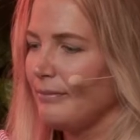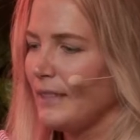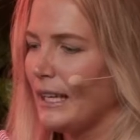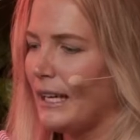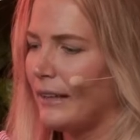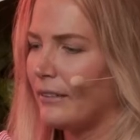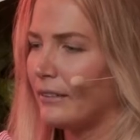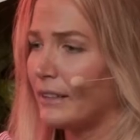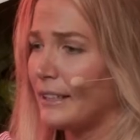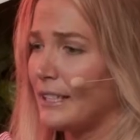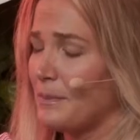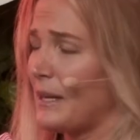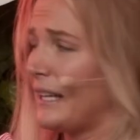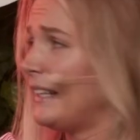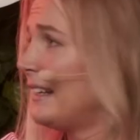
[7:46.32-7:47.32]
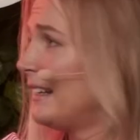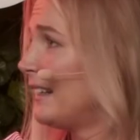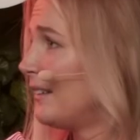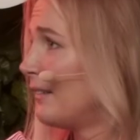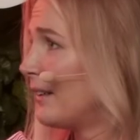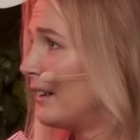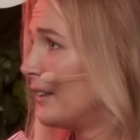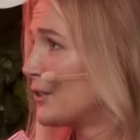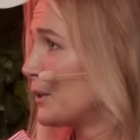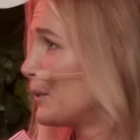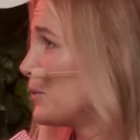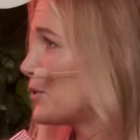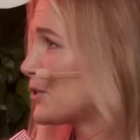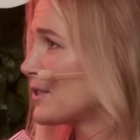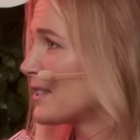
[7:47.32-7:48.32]
and are demanding
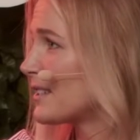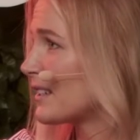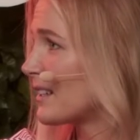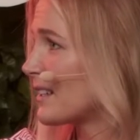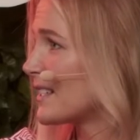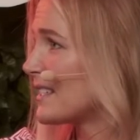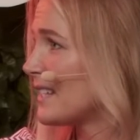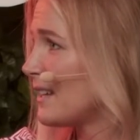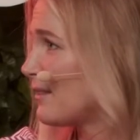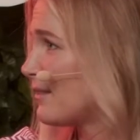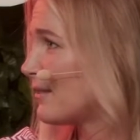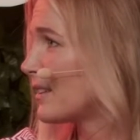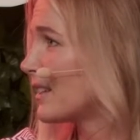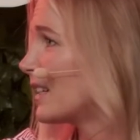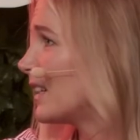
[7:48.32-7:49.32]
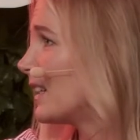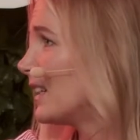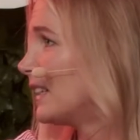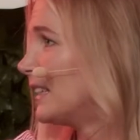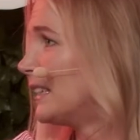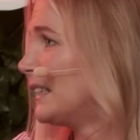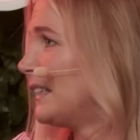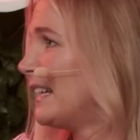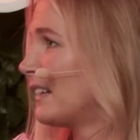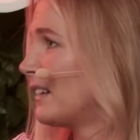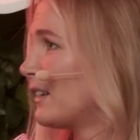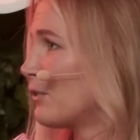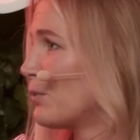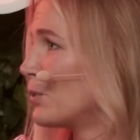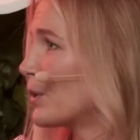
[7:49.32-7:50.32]
solutions that are safer
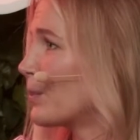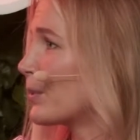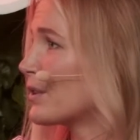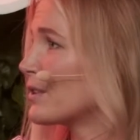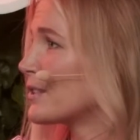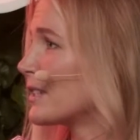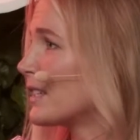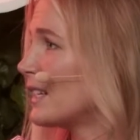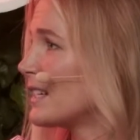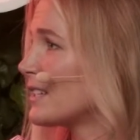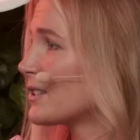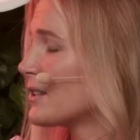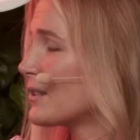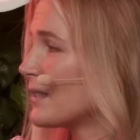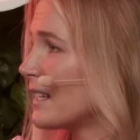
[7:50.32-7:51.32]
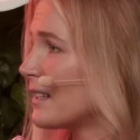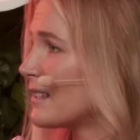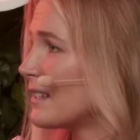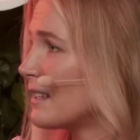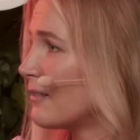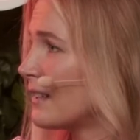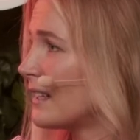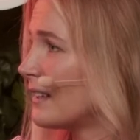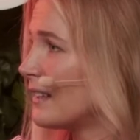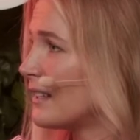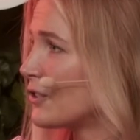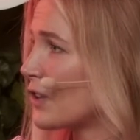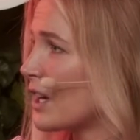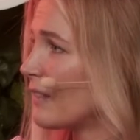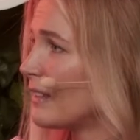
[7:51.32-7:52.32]
and kind of more personalized. So that's
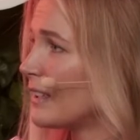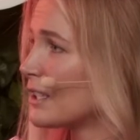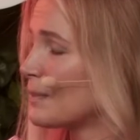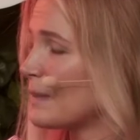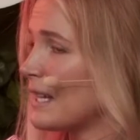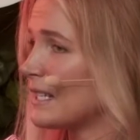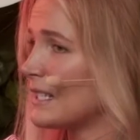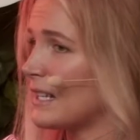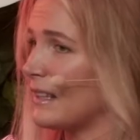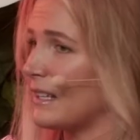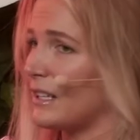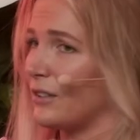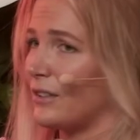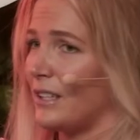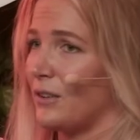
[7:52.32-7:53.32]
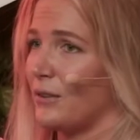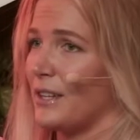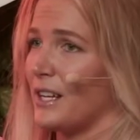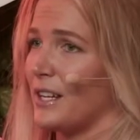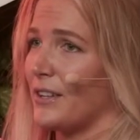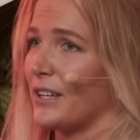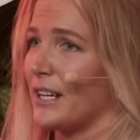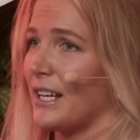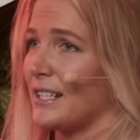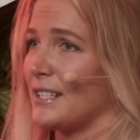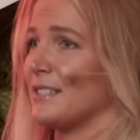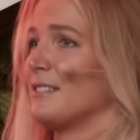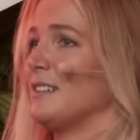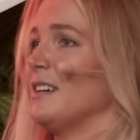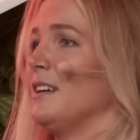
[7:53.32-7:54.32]
definitely driving the space. And then on the other
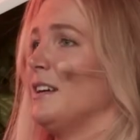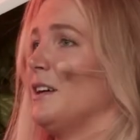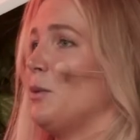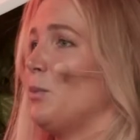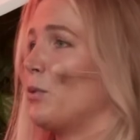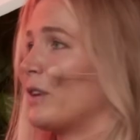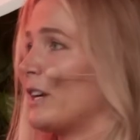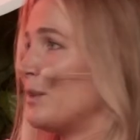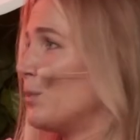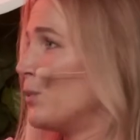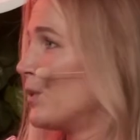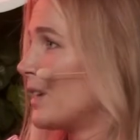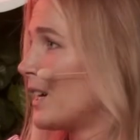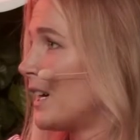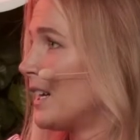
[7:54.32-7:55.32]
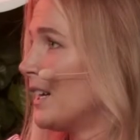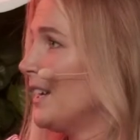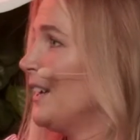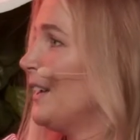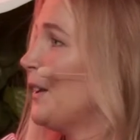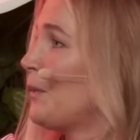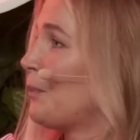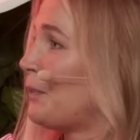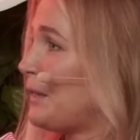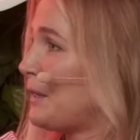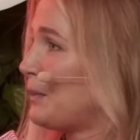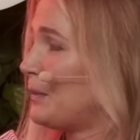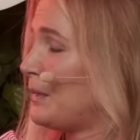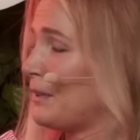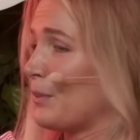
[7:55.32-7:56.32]
hand, more and more
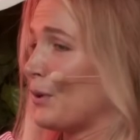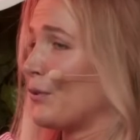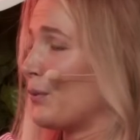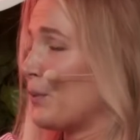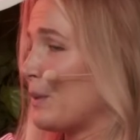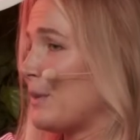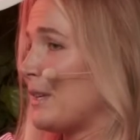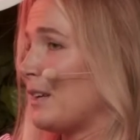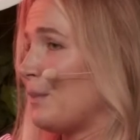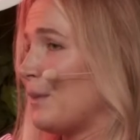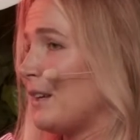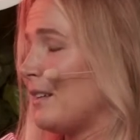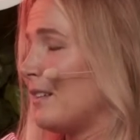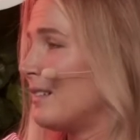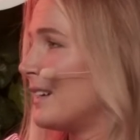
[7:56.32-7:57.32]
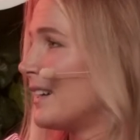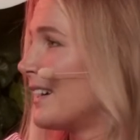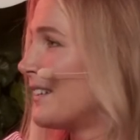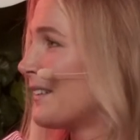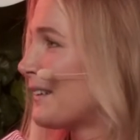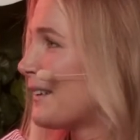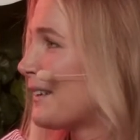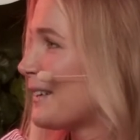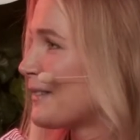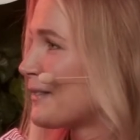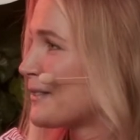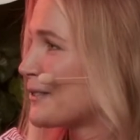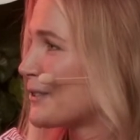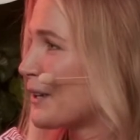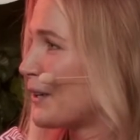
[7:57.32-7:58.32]
people, both women and men, are
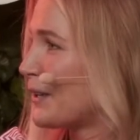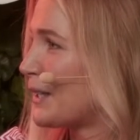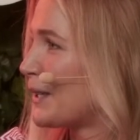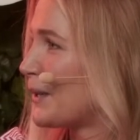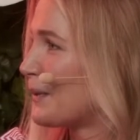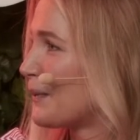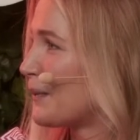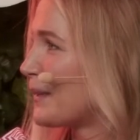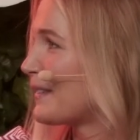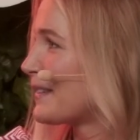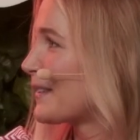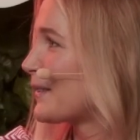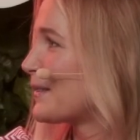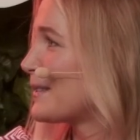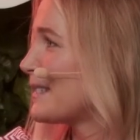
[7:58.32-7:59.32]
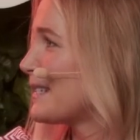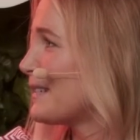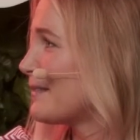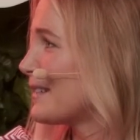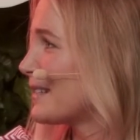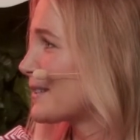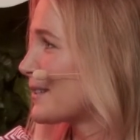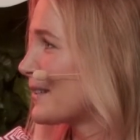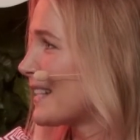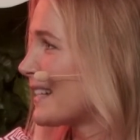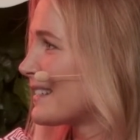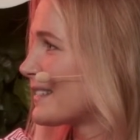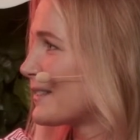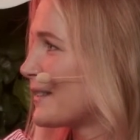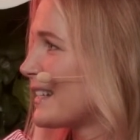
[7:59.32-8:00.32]
struggling with conceiving. So
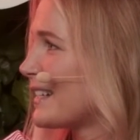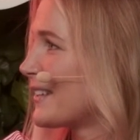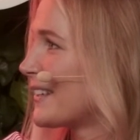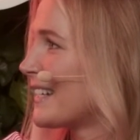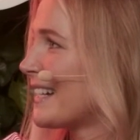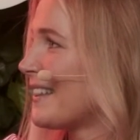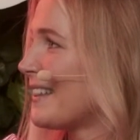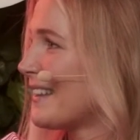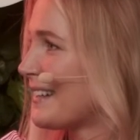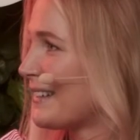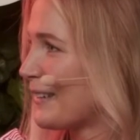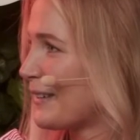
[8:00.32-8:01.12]
that's on the other hand then